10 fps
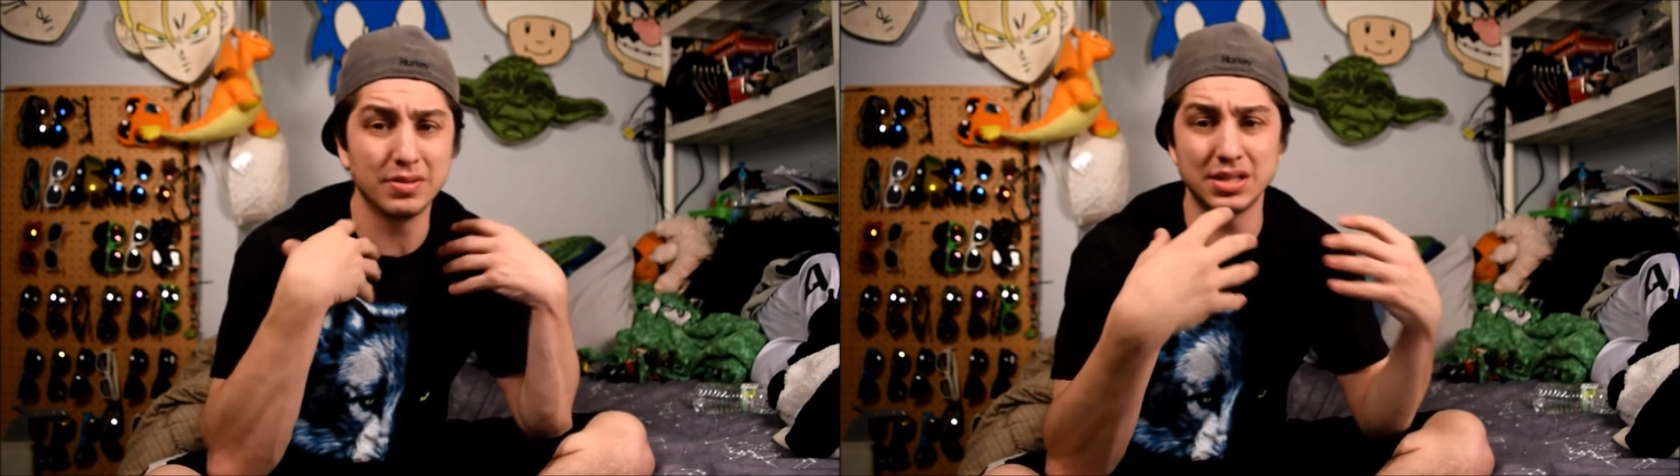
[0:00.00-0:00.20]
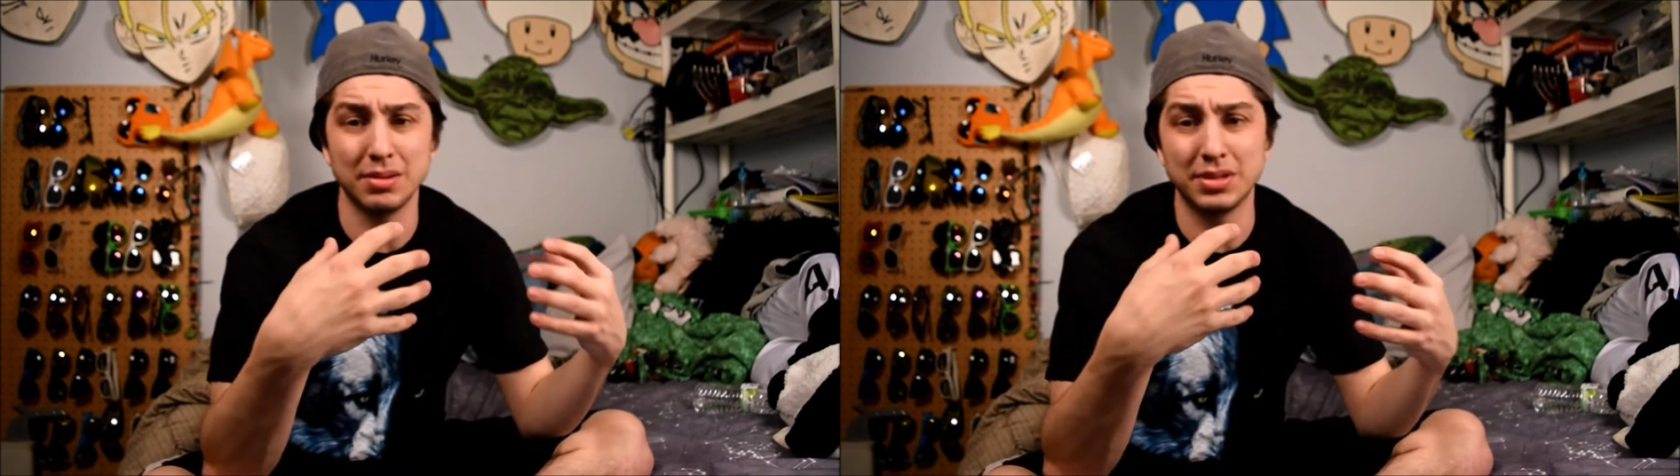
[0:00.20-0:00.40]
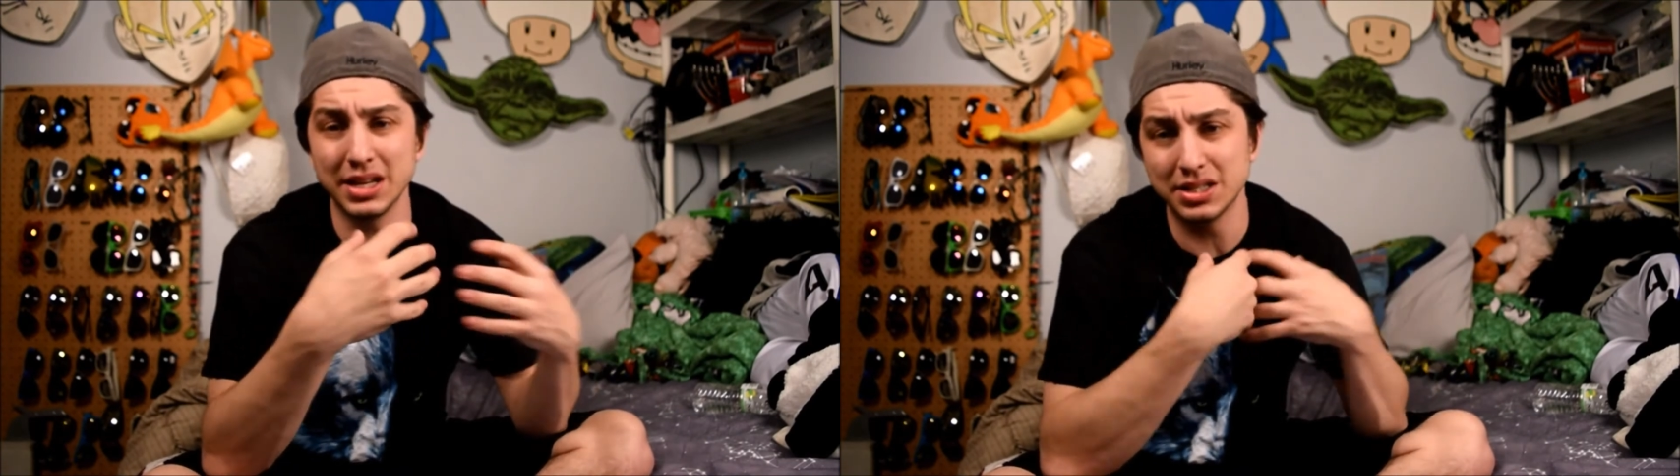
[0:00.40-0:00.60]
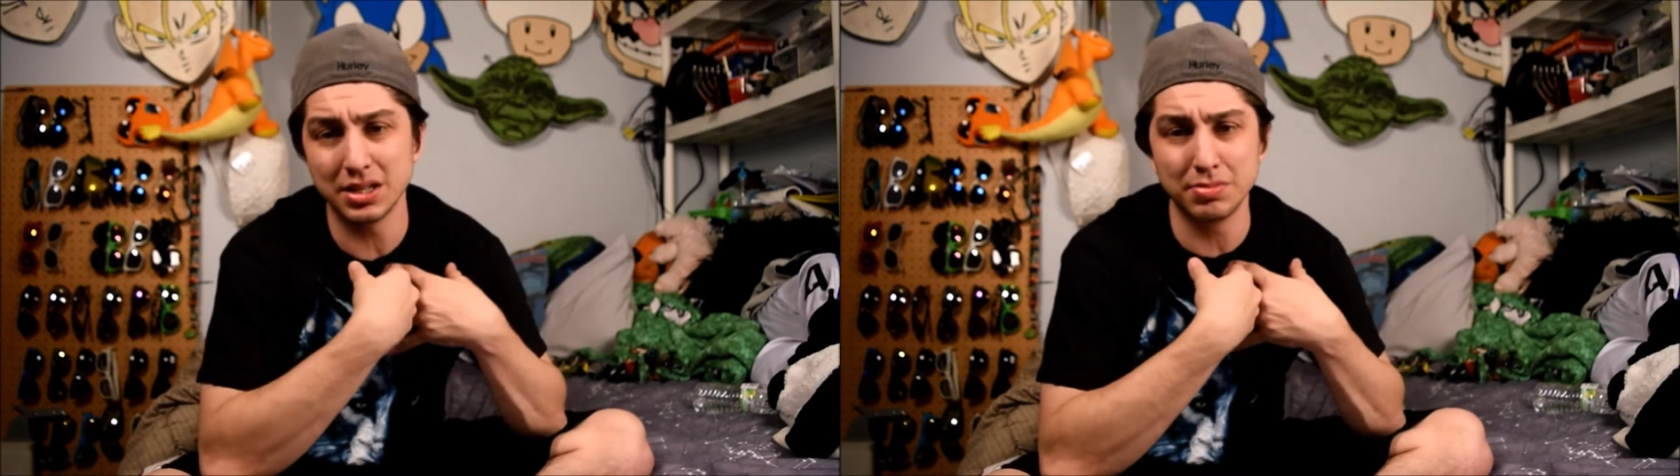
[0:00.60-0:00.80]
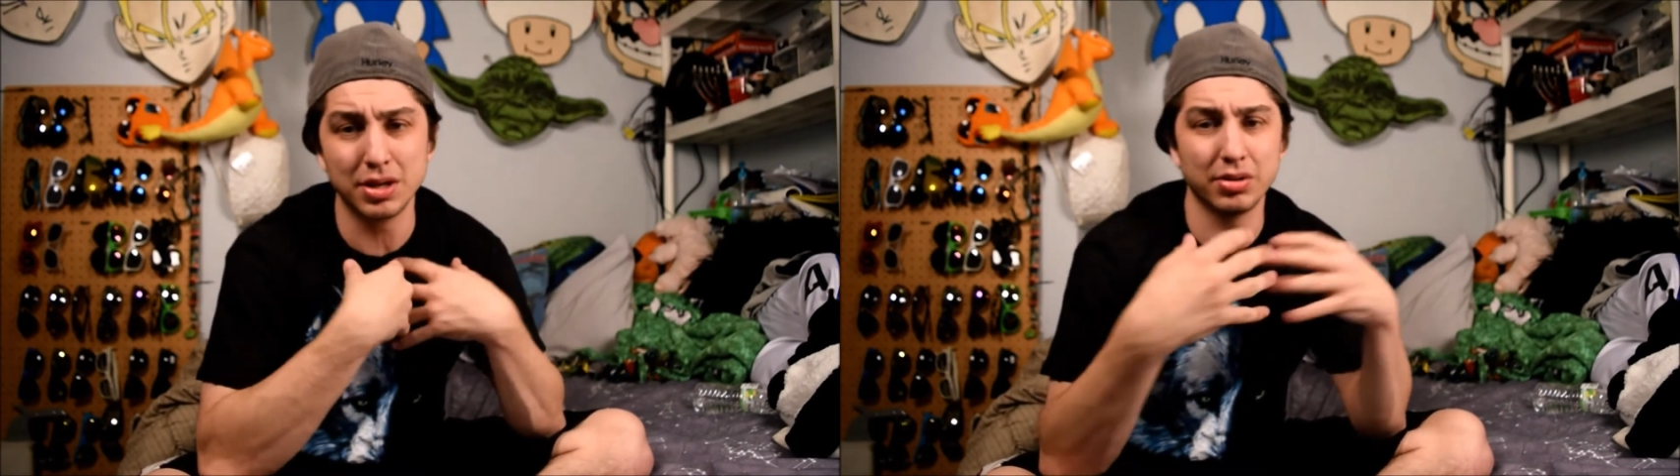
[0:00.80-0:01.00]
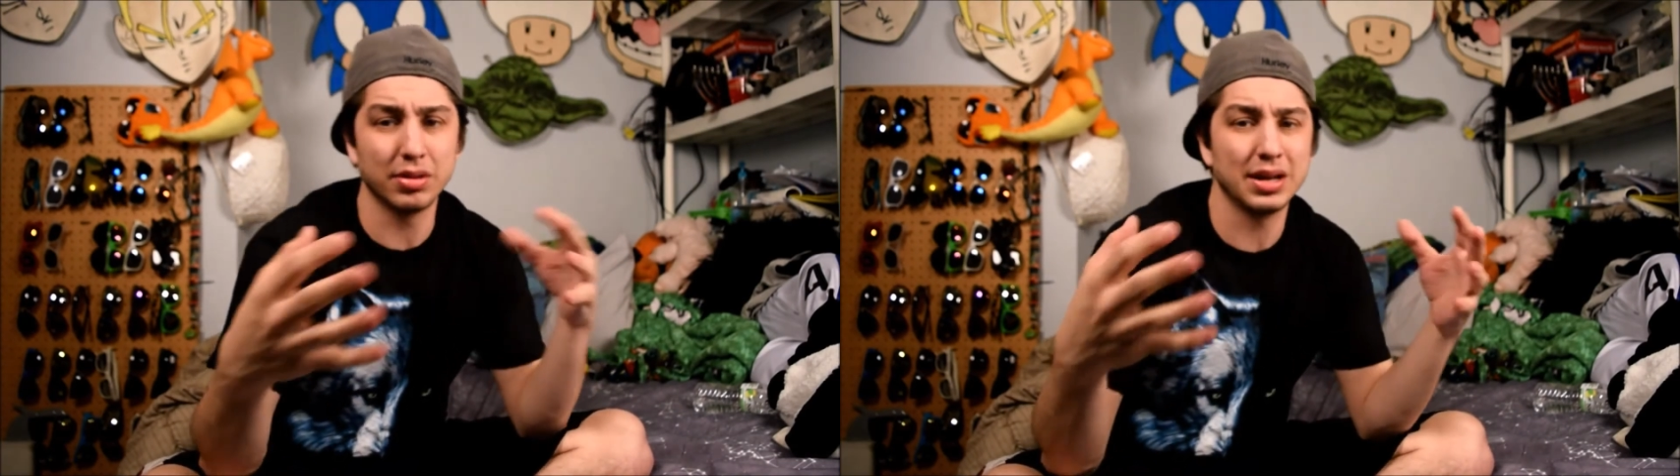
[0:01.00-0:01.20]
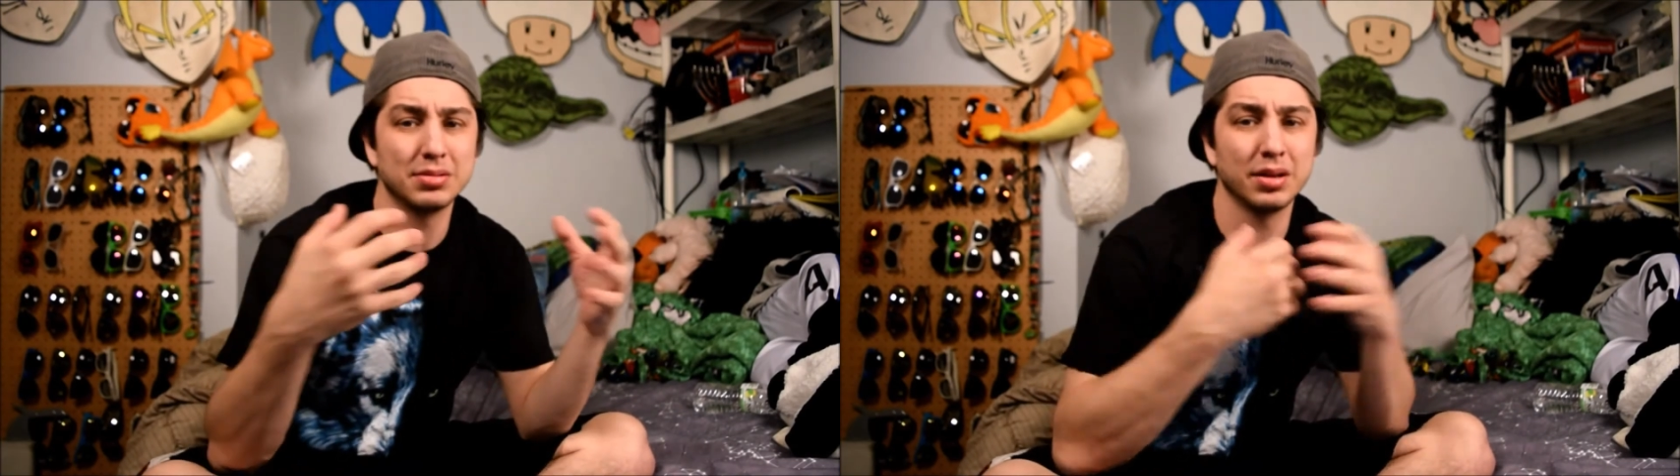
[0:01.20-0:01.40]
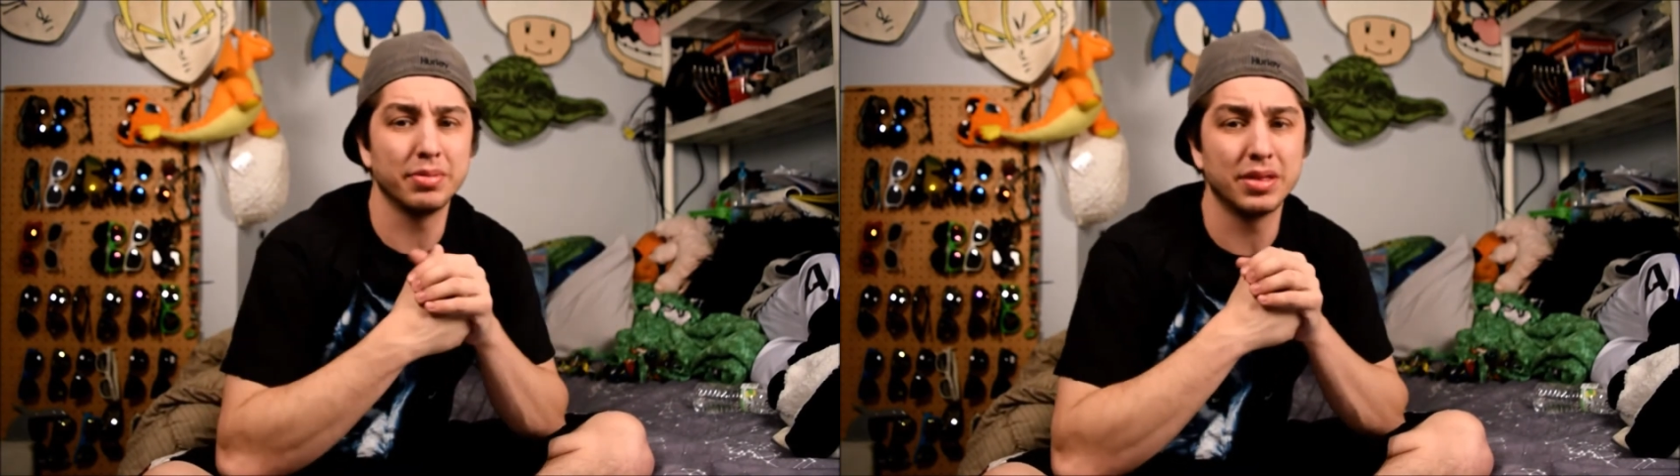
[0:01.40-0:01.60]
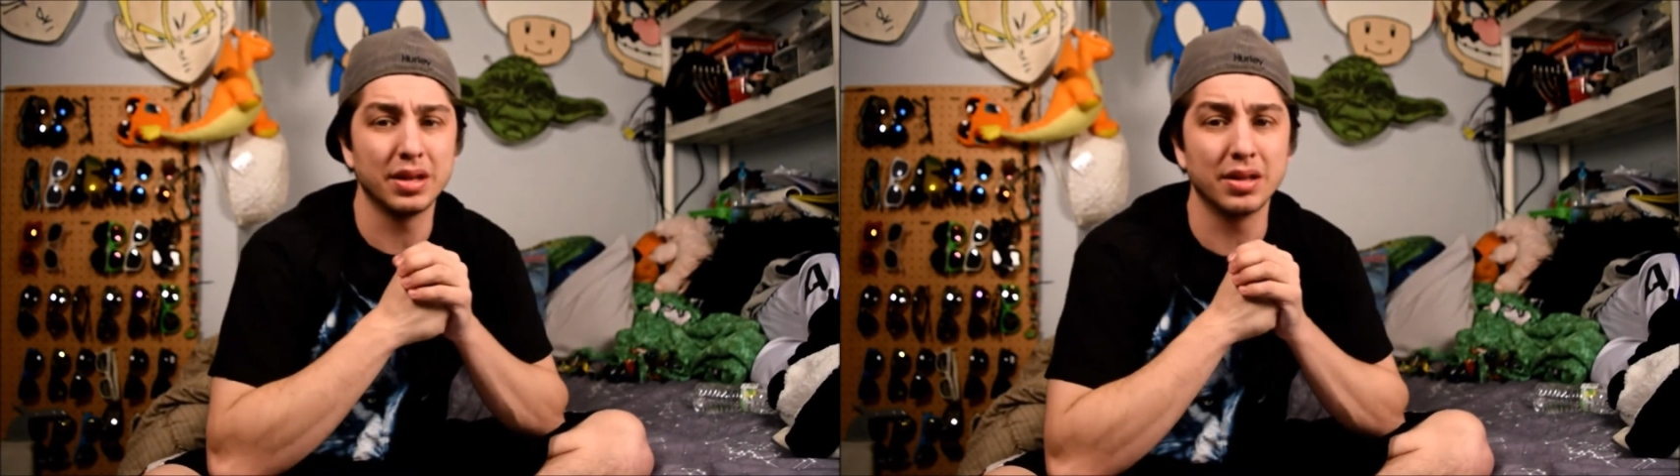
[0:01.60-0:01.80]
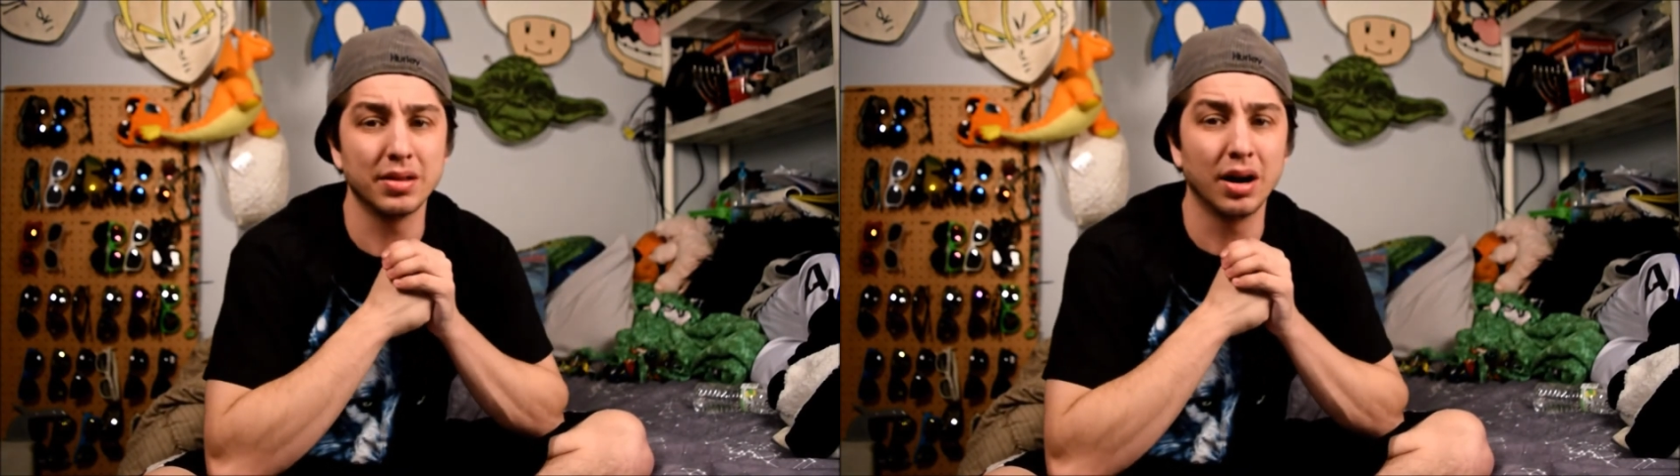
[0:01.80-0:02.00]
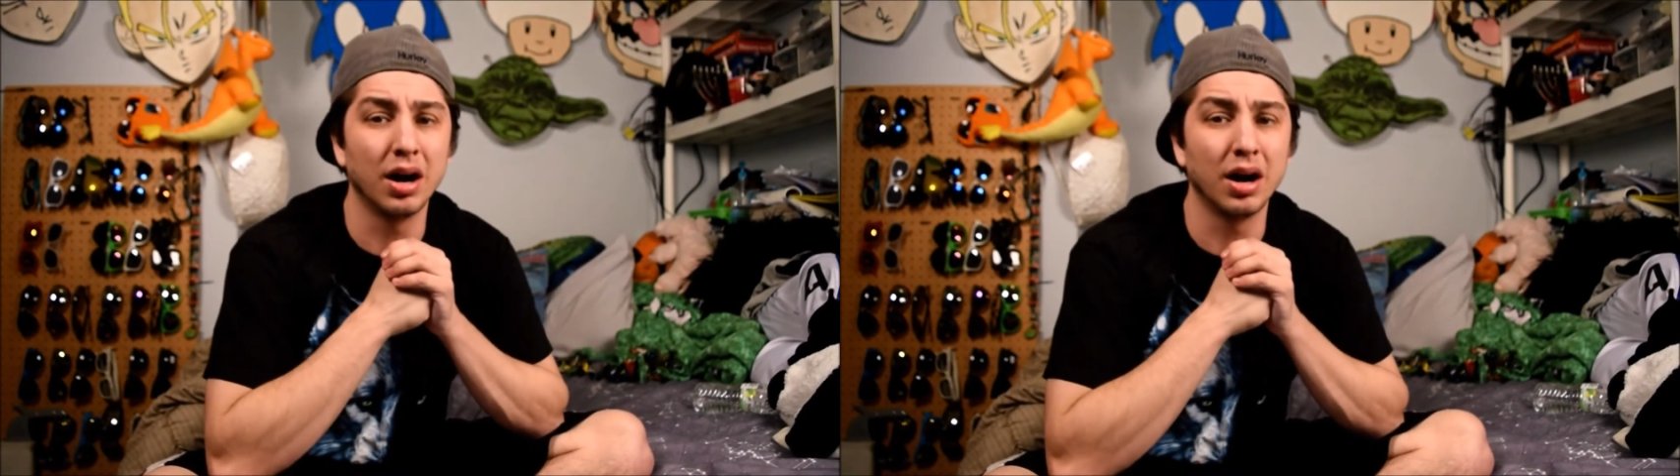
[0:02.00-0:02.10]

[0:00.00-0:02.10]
same taste as me or that type of thing,